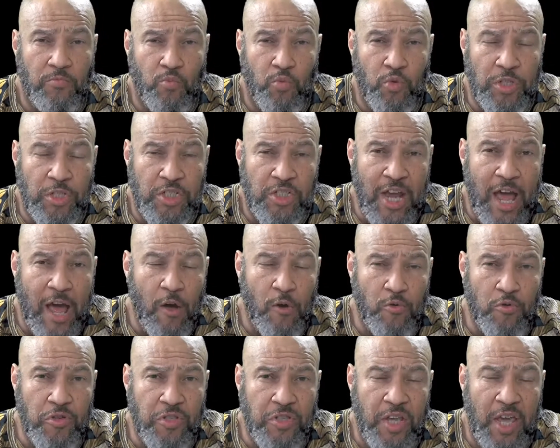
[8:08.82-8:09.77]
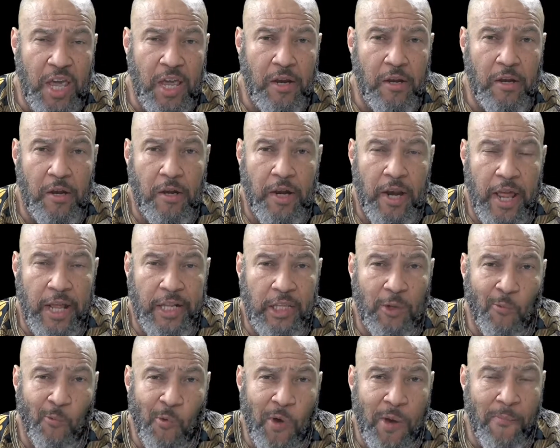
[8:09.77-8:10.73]
when Shaul said, let
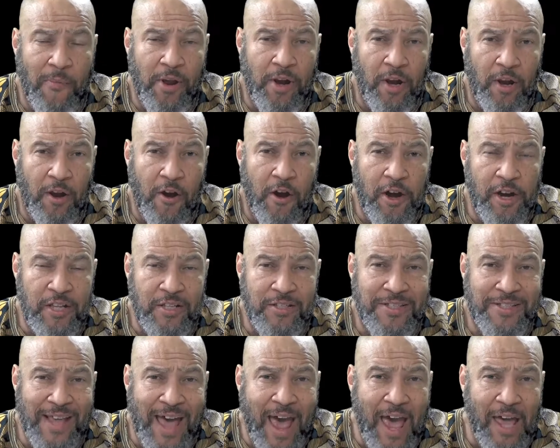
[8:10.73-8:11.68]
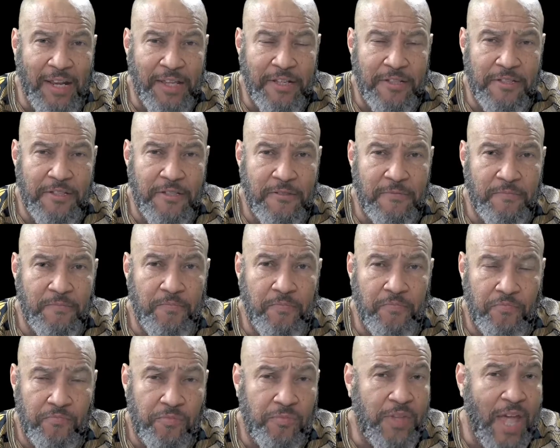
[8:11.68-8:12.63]
the women learn in silence,
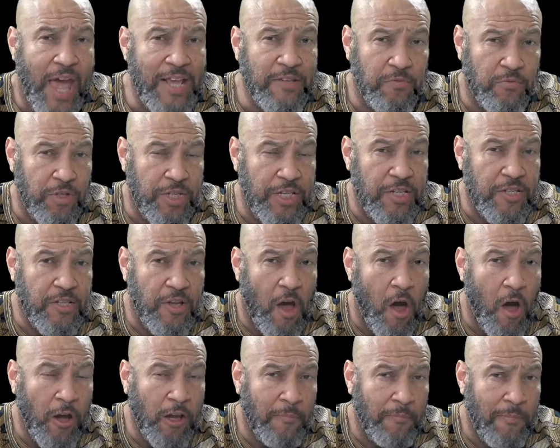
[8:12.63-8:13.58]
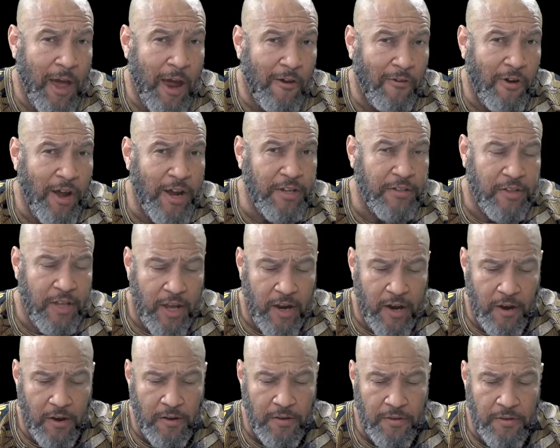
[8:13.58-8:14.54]
that's what he's talking about right
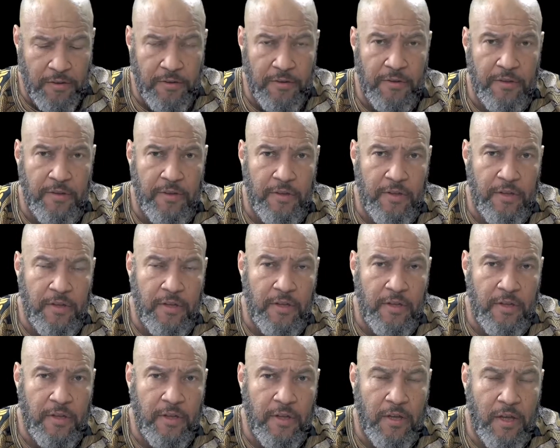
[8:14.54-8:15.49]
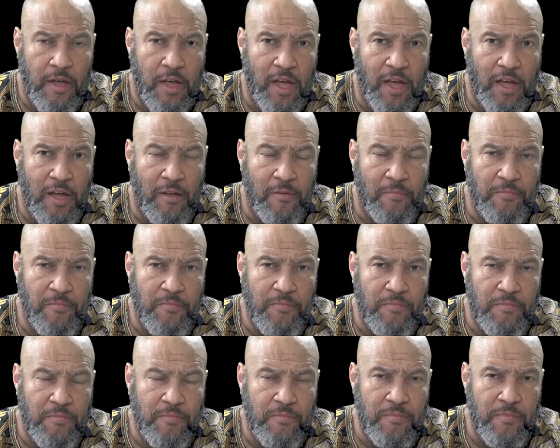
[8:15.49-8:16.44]
there.
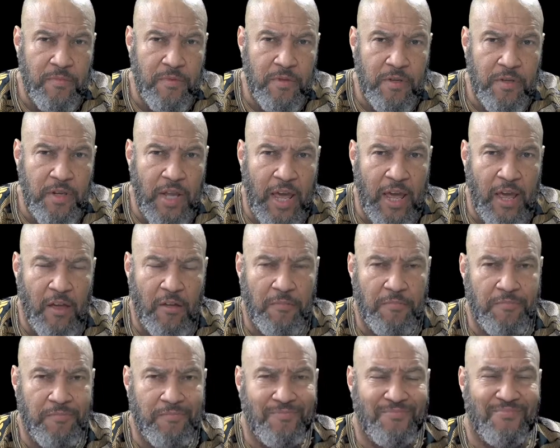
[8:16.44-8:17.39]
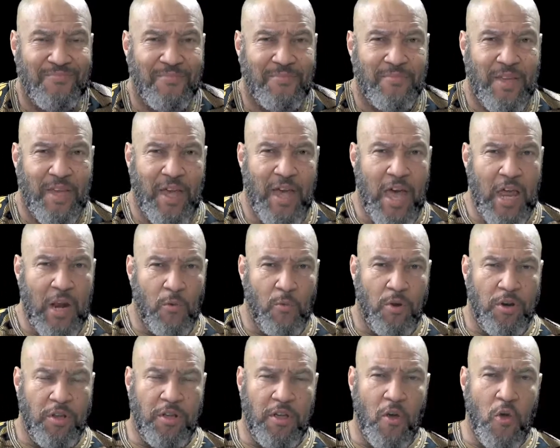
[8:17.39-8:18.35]
Now, I don't
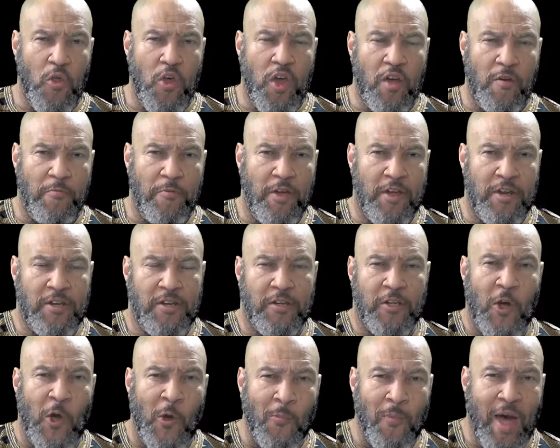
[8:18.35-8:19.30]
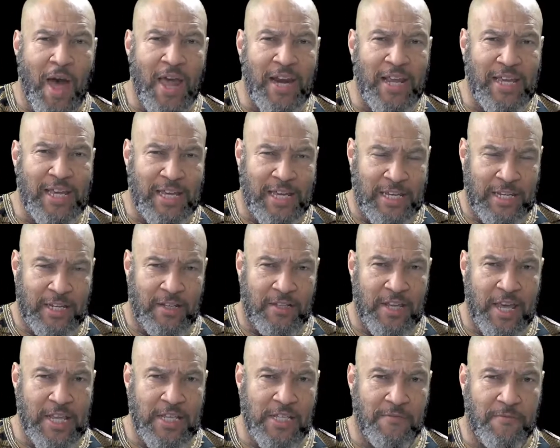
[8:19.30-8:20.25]
want to go there, but nobody in the
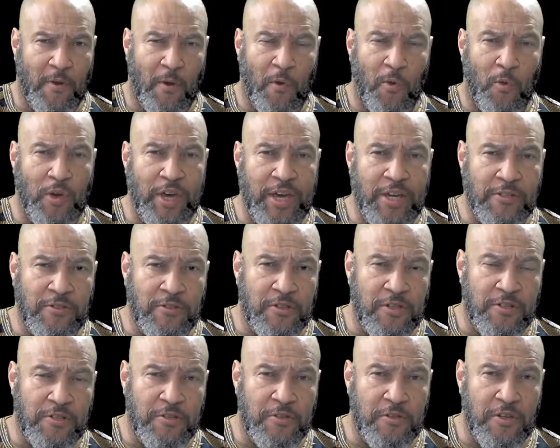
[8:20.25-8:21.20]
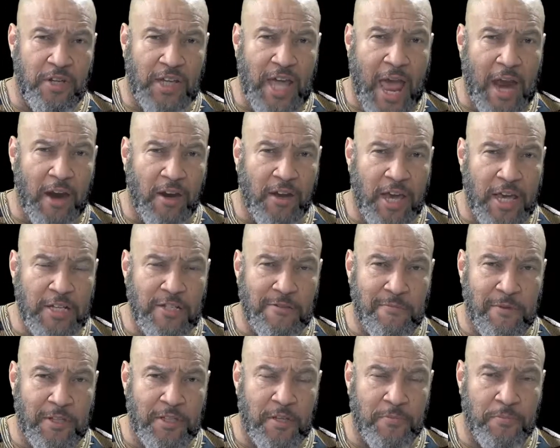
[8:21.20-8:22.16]
days of old entered into the
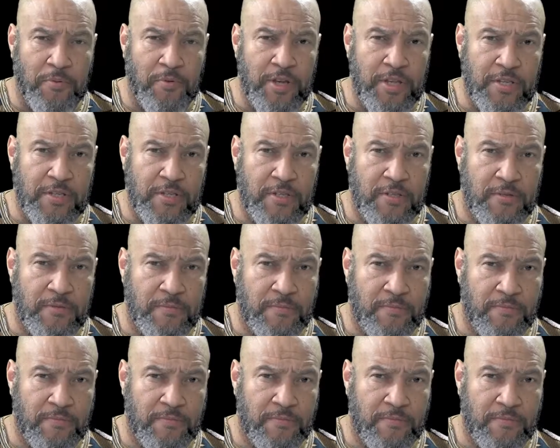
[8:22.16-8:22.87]
congregation but the priests.